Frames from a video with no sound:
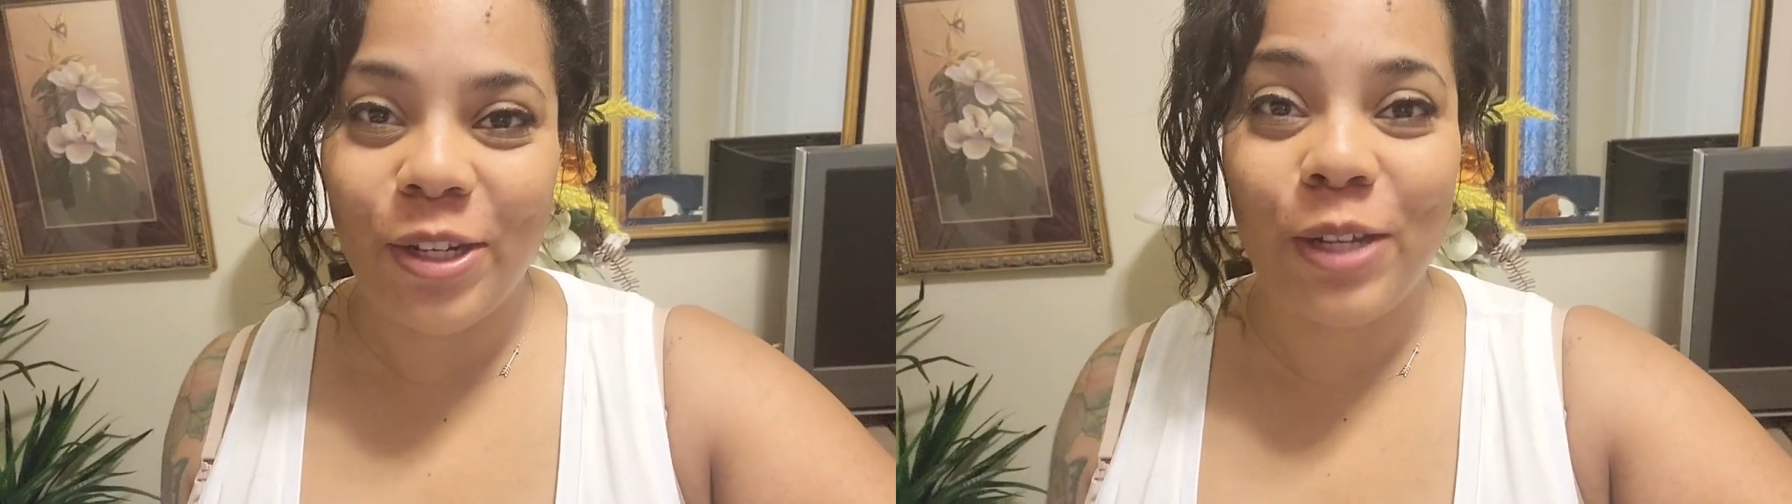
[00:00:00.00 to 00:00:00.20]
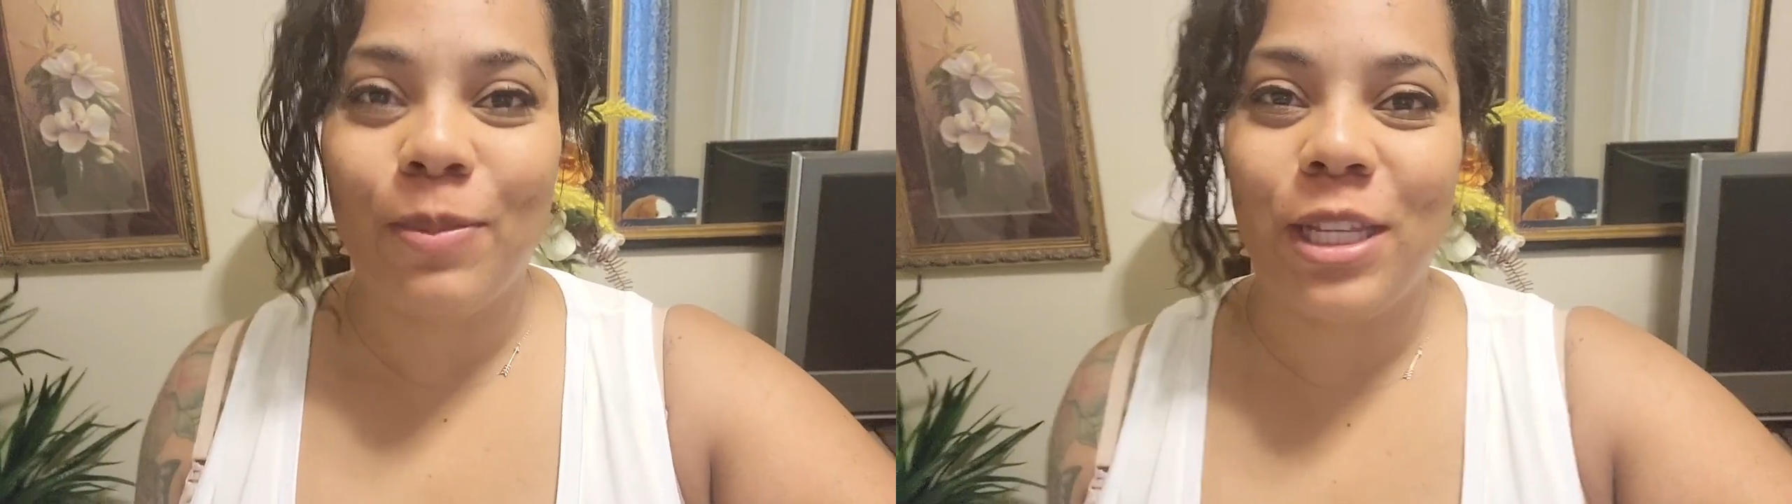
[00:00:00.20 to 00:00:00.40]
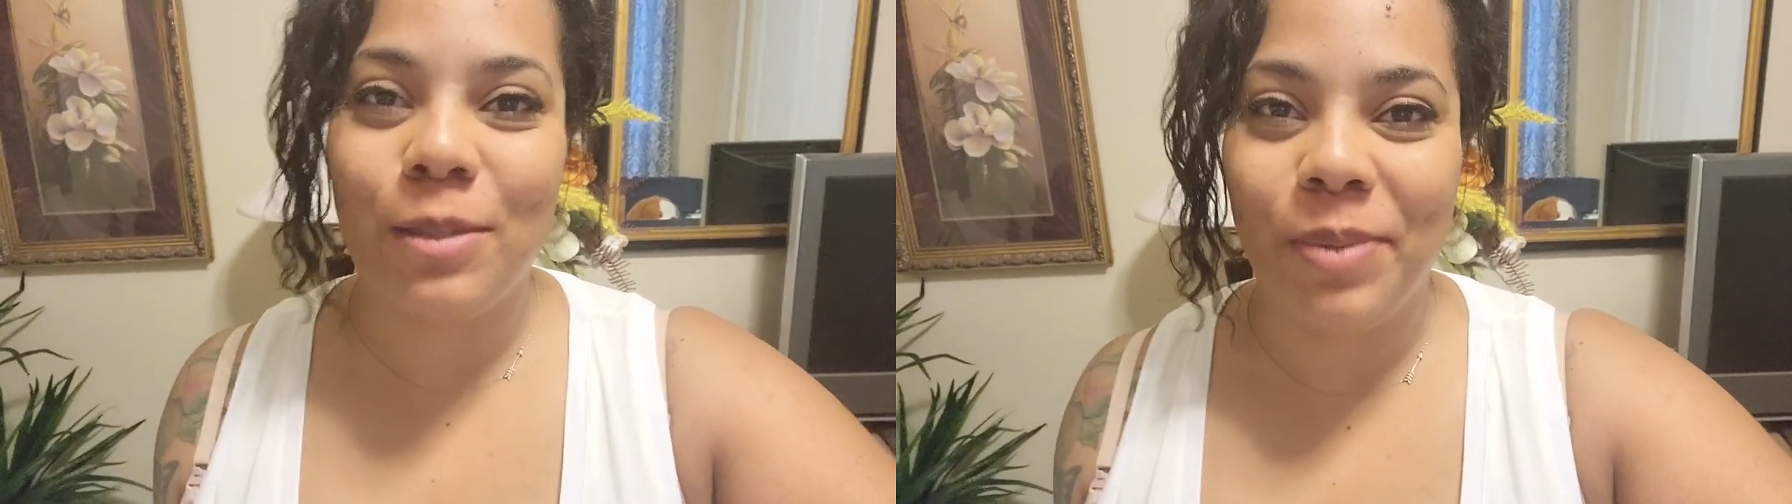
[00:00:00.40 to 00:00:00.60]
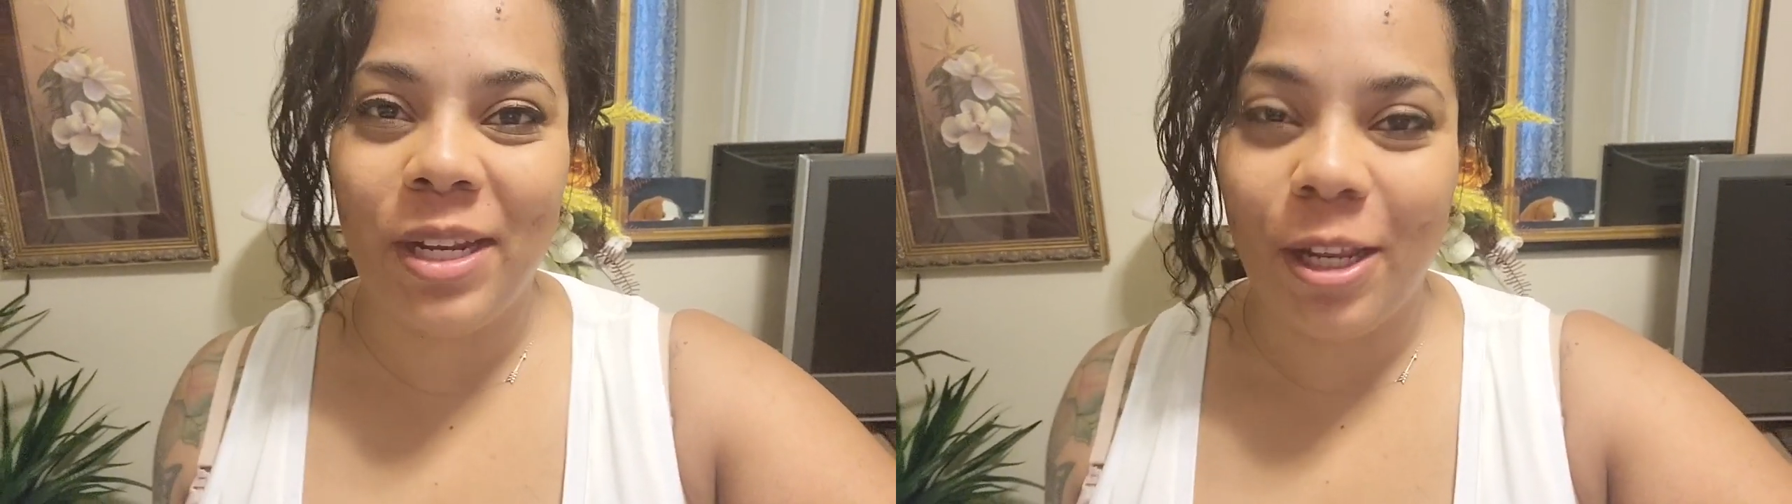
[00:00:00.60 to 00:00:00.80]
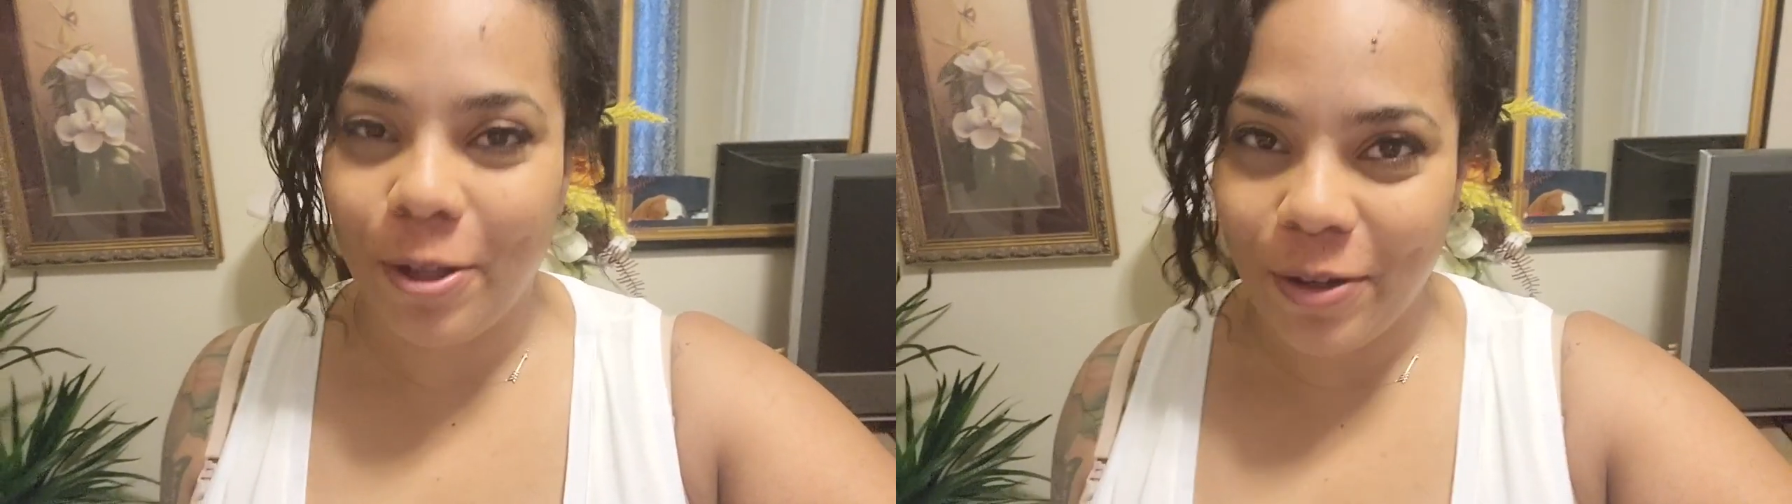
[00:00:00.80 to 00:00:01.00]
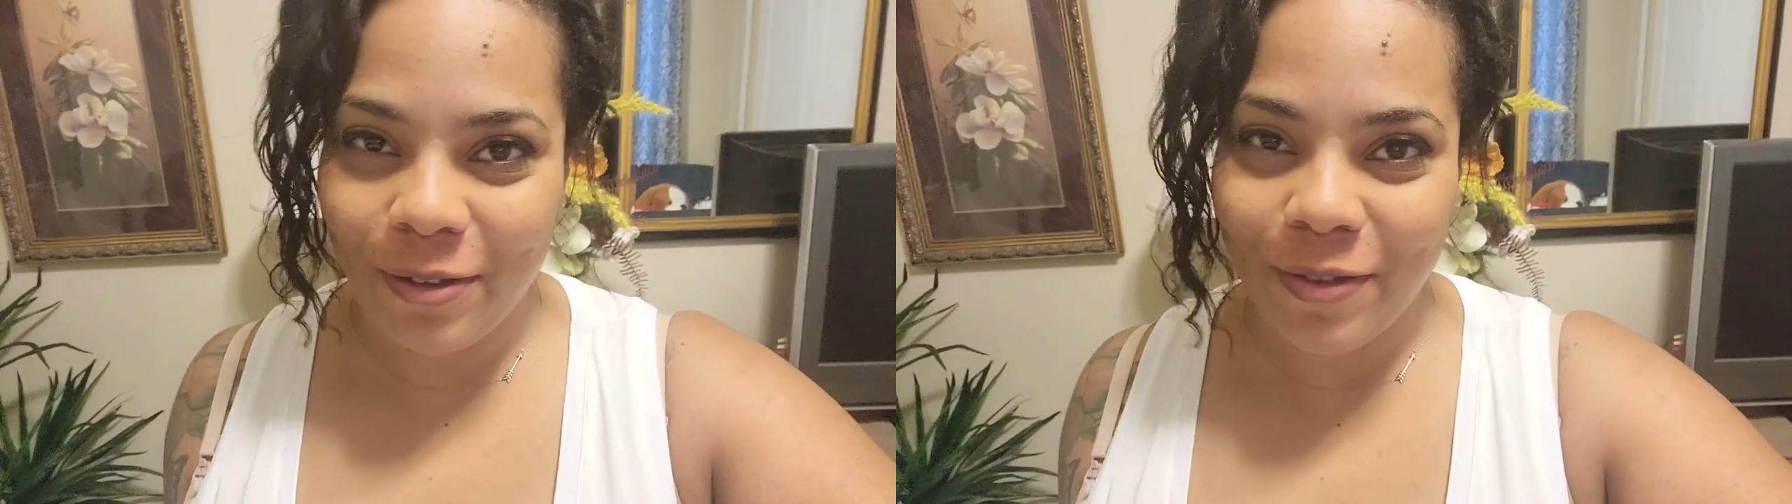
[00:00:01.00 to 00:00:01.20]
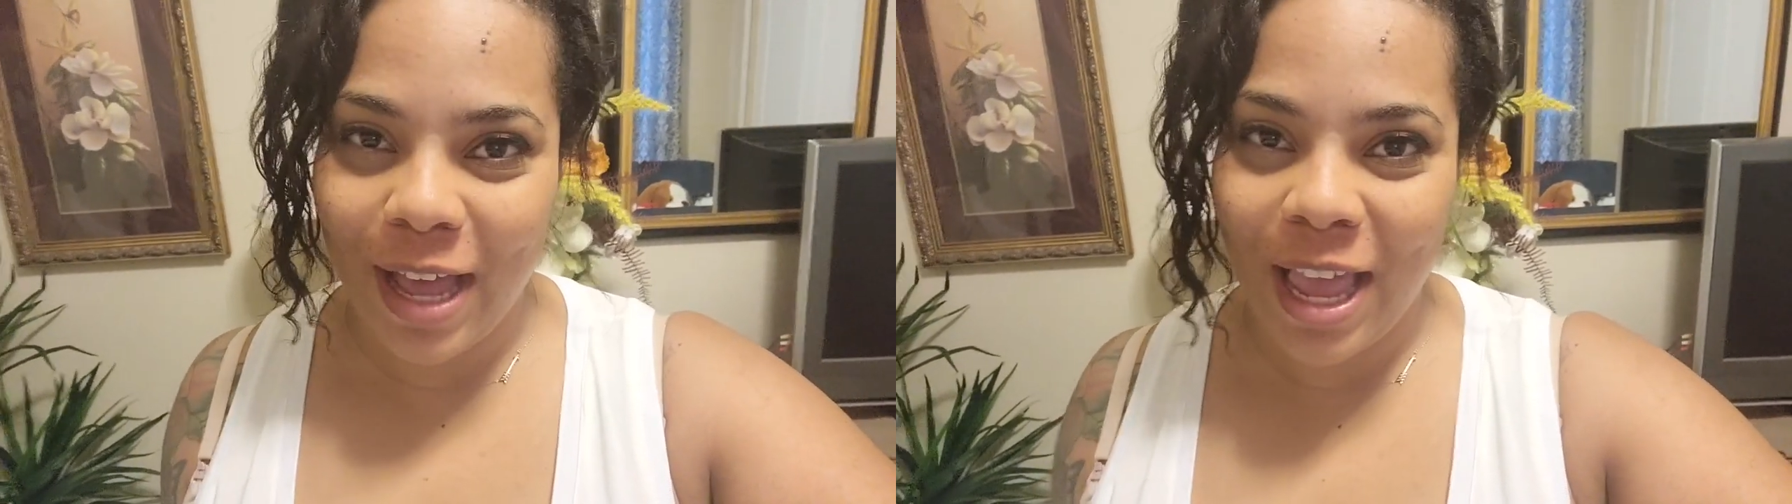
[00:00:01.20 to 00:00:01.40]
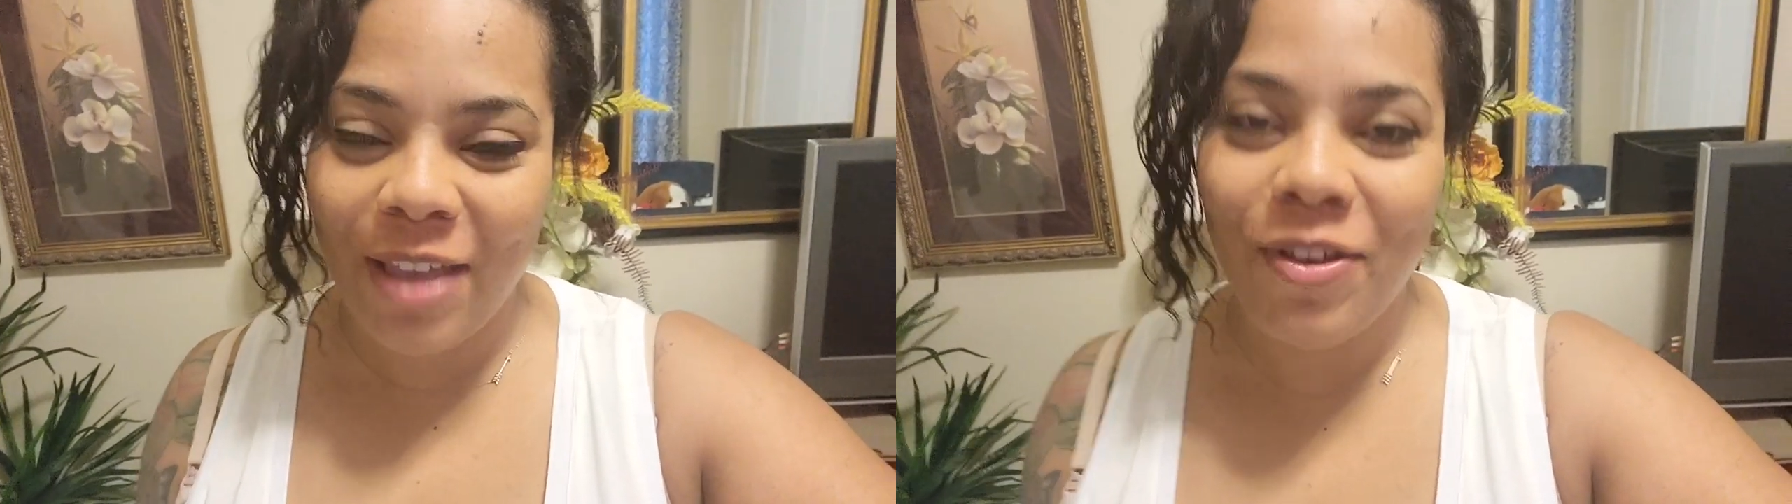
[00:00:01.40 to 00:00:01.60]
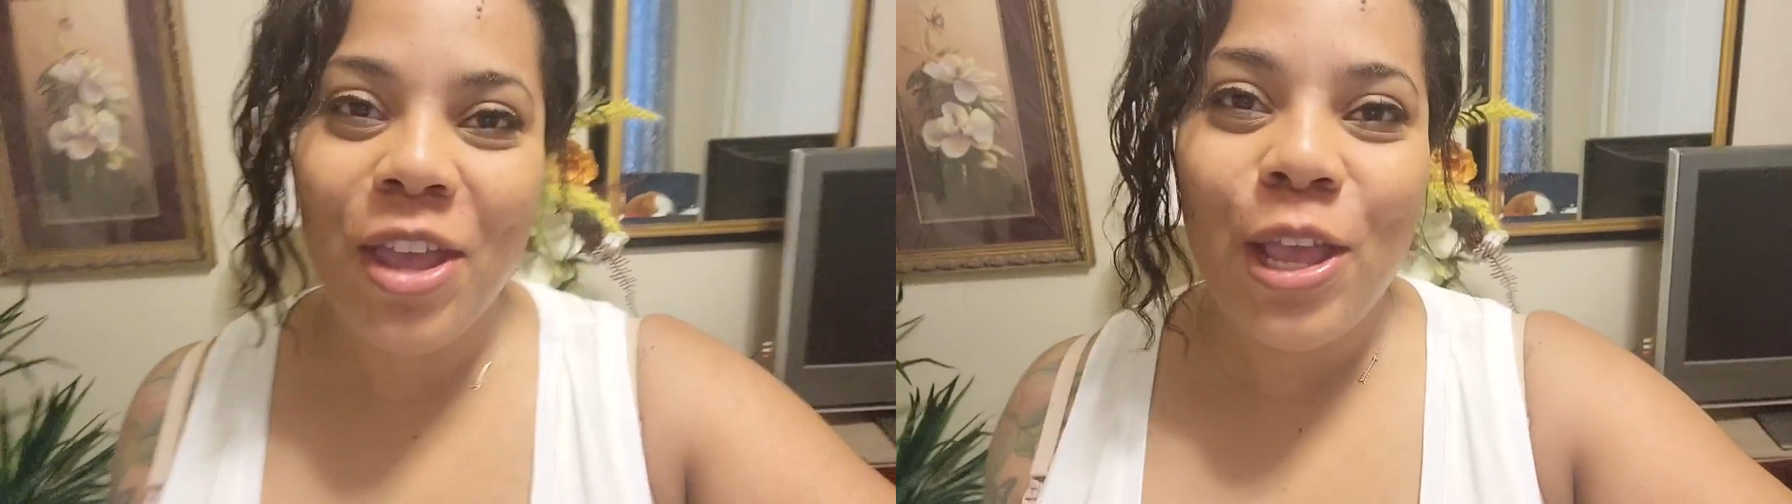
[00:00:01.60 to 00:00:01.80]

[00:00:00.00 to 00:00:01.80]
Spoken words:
I took my Speedy 35,